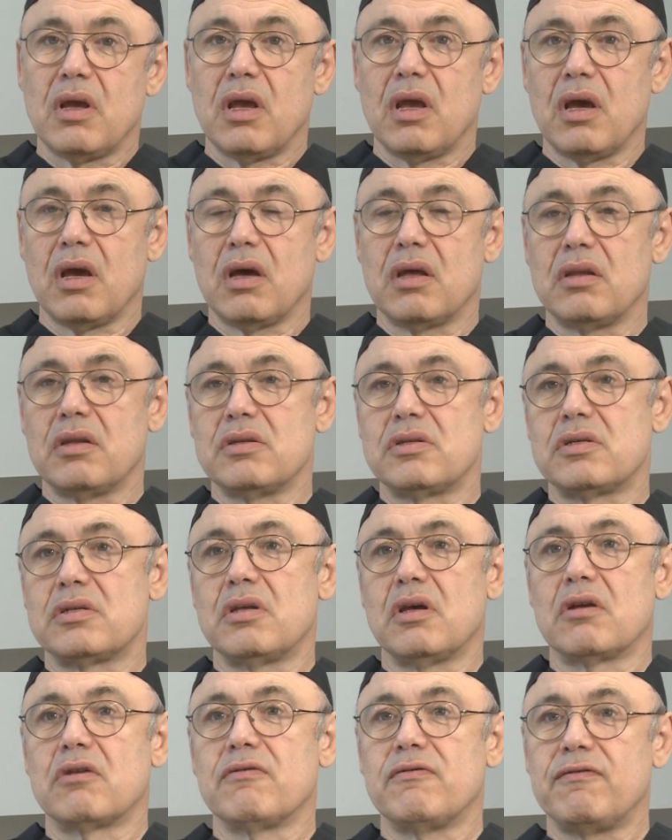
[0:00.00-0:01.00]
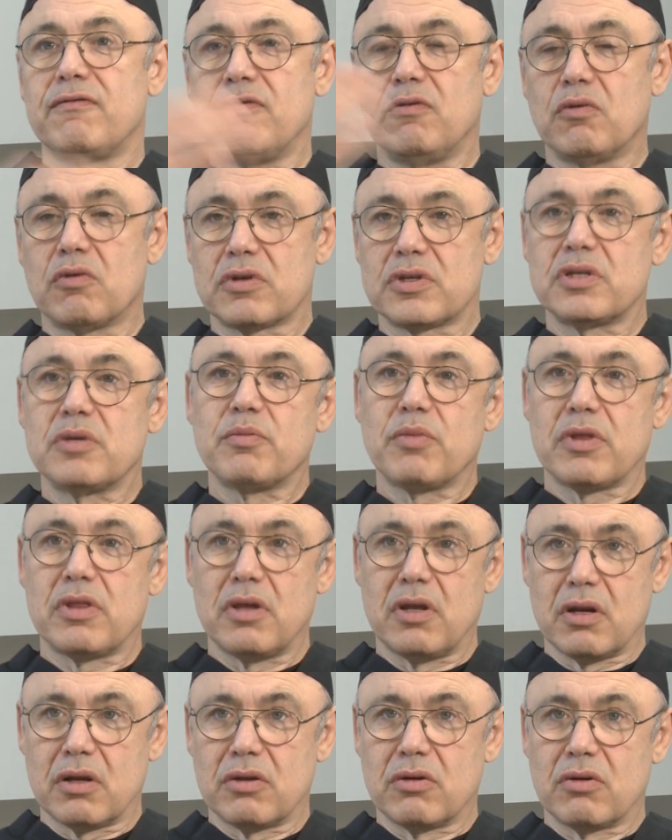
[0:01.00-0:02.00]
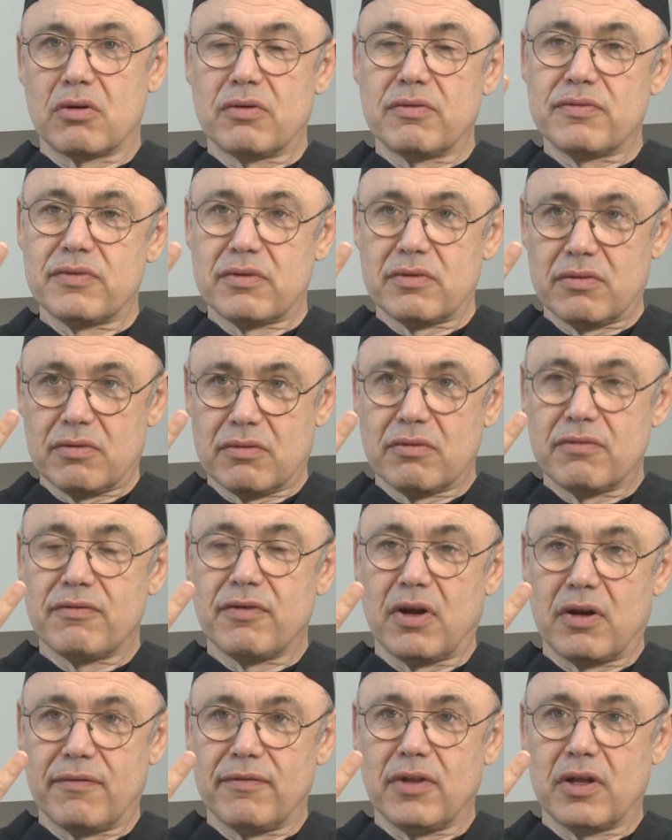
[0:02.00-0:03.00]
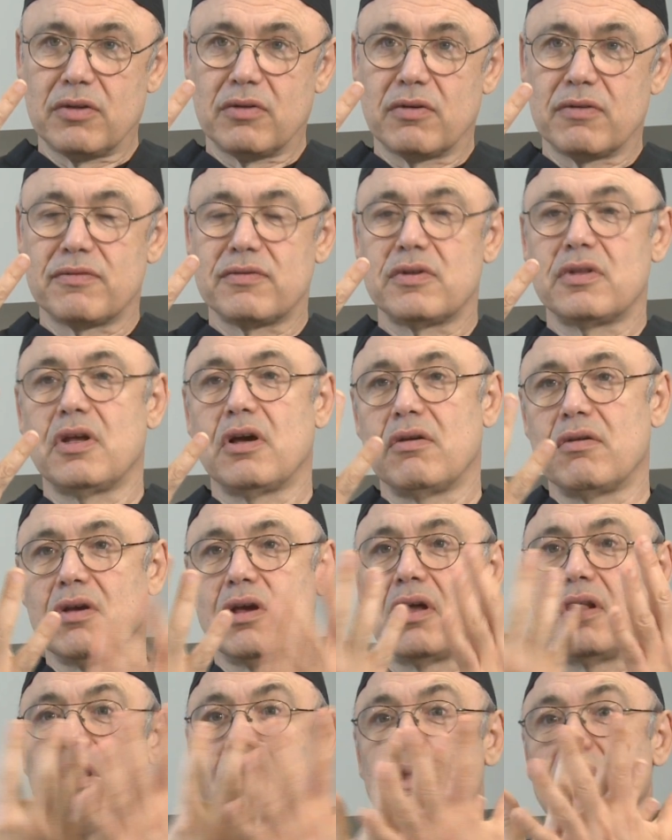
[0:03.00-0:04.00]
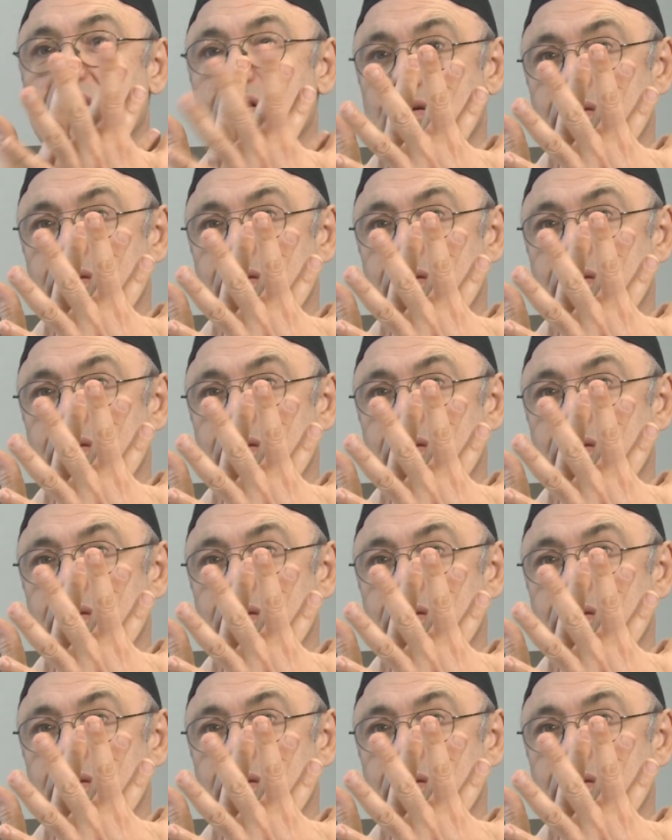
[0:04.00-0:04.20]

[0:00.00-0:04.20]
And instead of 4 sympathetic nerves, fight and flight nerves, now you got 8.